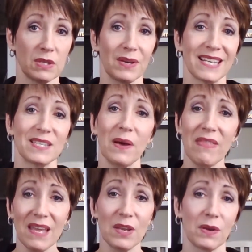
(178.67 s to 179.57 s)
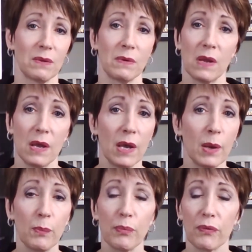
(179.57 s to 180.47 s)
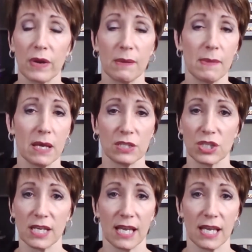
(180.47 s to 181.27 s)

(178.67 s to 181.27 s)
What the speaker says: Okay, so I think you can pretty much